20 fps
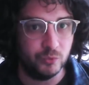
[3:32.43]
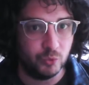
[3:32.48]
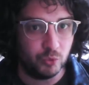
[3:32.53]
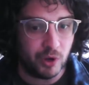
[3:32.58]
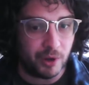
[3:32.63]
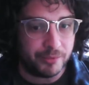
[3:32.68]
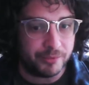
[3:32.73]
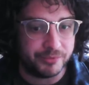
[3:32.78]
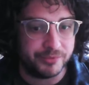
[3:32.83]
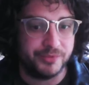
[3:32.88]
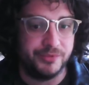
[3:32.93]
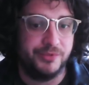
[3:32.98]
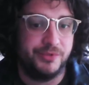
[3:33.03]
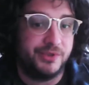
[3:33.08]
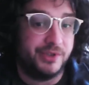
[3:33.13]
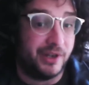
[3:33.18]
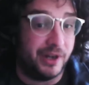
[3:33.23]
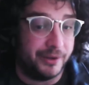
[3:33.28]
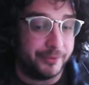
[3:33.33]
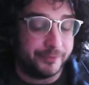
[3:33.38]

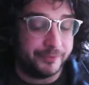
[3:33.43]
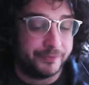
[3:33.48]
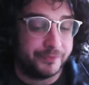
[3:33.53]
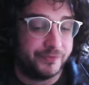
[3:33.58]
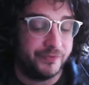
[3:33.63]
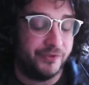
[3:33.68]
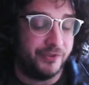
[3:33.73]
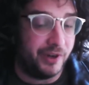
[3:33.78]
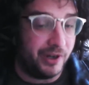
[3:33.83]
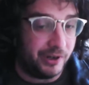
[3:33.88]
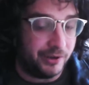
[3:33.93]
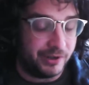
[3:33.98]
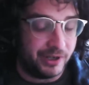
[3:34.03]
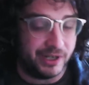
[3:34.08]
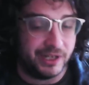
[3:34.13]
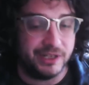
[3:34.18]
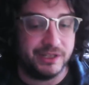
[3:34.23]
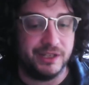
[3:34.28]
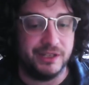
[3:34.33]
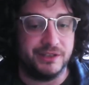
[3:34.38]
website file, I
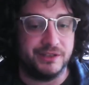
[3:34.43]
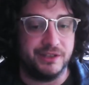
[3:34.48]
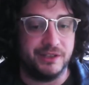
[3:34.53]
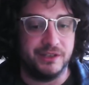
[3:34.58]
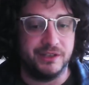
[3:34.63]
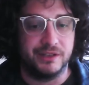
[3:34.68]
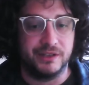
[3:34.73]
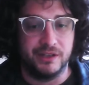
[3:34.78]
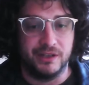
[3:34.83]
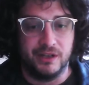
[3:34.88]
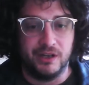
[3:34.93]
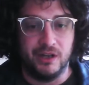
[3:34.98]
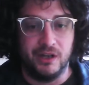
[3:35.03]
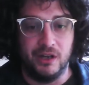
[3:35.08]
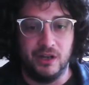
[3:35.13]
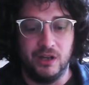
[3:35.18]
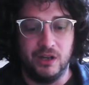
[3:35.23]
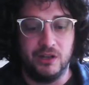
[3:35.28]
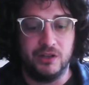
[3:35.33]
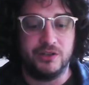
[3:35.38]
guess, essentially.
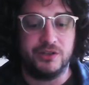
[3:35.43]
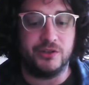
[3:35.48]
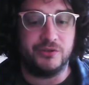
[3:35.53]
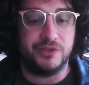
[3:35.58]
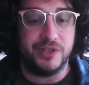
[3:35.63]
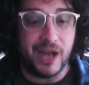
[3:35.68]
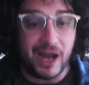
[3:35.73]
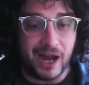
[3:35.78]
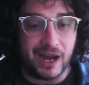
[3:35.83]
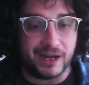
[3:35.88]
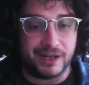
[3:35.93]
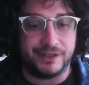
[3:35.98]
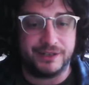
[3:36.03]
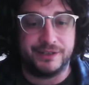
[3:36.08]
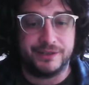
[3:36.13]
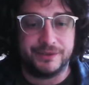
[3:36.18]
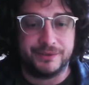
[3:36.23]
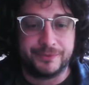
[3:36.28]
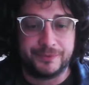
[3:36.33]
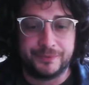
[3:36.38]
So
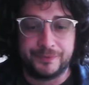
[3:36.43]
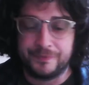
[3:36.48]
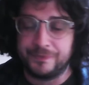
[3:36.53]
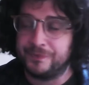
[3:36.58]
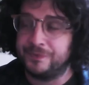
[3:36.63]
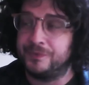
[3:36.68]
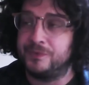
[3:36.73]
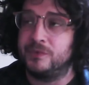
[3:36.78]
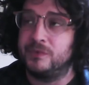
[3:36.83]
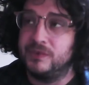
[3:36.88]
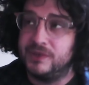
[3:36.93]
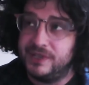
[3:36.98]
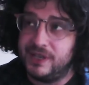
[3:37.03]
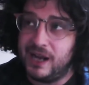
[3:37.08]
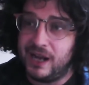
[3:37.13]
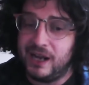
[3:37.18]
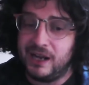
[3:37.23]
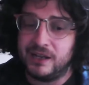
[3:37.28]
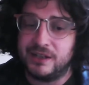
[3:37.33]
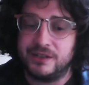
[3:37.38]
tags.
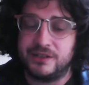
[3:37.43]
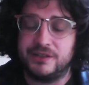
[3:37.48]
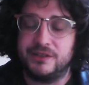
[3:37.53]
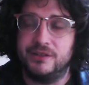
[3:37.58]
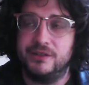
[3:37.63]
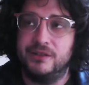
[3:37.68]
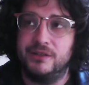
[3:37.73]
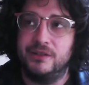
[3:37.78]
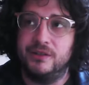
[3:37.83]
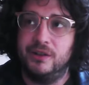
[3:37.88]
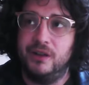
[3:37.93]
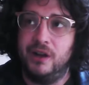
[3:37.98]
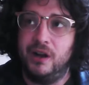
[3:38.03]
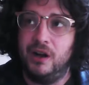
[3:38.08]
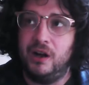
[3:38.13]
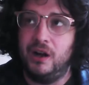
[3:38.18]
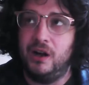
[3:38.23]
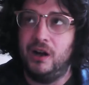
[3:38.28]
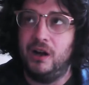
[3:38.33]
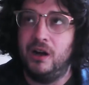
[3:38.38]
Tags
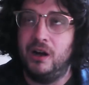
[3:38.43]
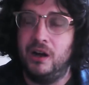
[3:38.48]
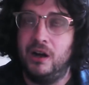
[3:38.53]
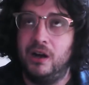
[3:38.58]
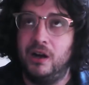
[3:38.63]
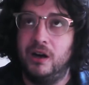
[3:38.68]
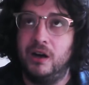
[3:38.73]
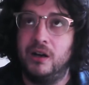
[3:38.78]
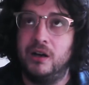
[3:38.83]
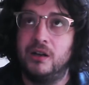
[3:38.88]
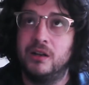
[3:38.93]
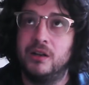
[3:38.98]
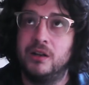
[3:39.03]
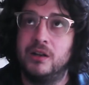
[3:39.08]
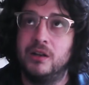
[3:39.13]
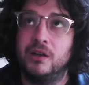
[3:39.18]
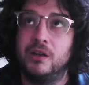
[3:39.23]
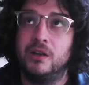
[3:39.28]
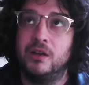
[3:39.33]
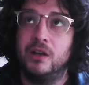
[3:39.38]
are
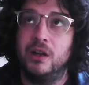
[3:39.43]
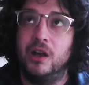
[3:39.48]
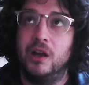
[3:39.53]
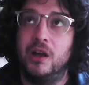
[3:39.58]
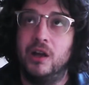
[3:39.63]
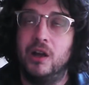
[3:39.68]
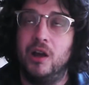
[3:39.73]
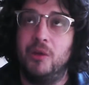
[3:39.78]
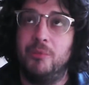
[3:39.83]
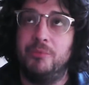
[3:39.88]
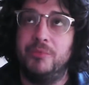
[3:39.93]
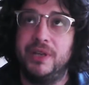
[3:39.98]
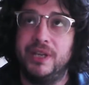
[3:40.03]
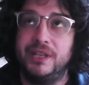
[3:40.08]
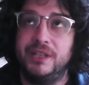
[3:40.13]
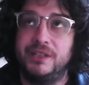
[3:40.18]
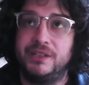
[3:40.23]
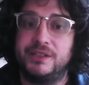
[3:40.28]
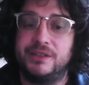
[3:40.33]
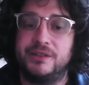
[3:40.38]
a
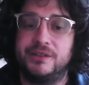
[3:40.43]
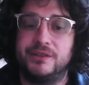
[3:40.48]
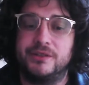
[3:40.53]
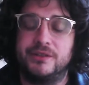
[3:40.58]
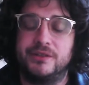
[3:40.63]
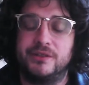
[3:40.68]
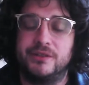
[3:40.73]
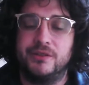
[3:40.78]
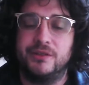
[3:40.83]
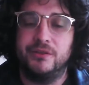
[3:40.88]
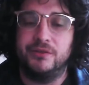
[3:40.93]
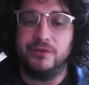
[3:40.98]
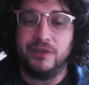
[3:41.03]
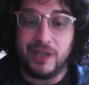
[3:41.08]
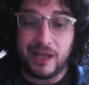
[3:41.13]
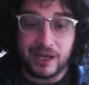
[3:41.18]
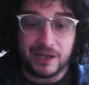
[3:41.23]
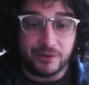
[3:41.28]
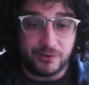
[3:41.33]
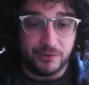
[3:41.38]
piece of
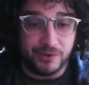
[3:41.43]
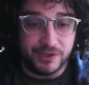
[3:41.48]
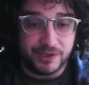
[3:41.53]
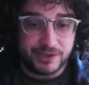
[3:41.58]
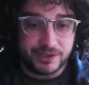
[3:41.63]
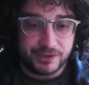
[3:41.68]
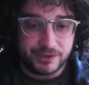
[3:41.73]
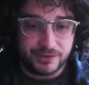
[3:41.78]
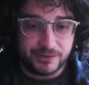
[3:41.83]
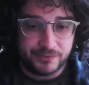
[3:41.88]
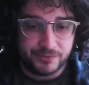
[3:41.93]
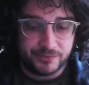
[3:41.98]
language